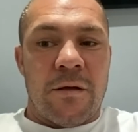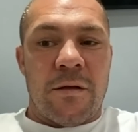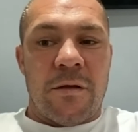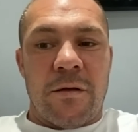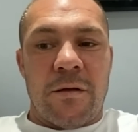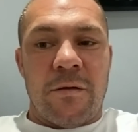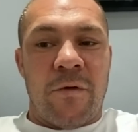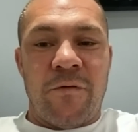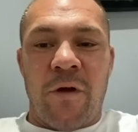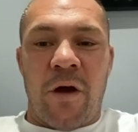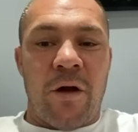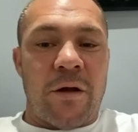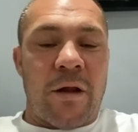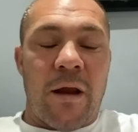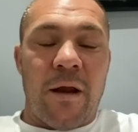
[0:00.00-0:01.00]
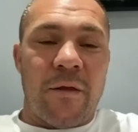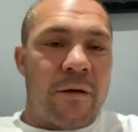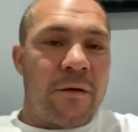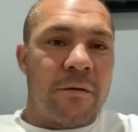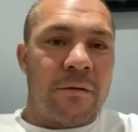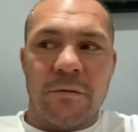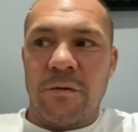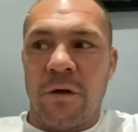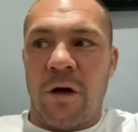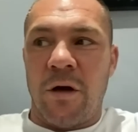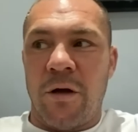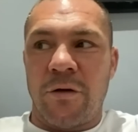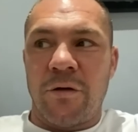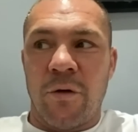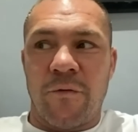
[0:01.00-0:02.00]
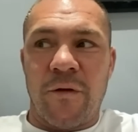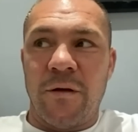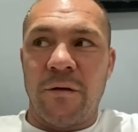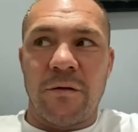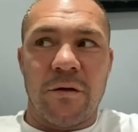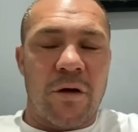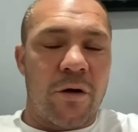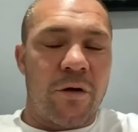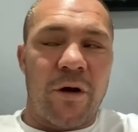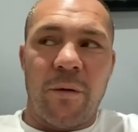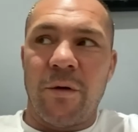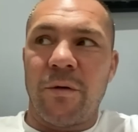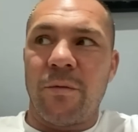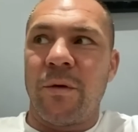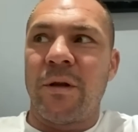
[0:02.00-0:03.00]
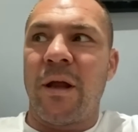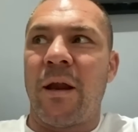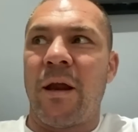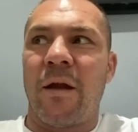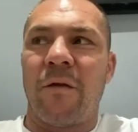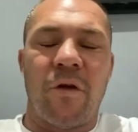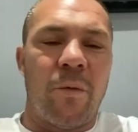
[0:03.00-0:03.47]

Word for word: We've not heard anything. Not heard nothing concrete. We we did hear a few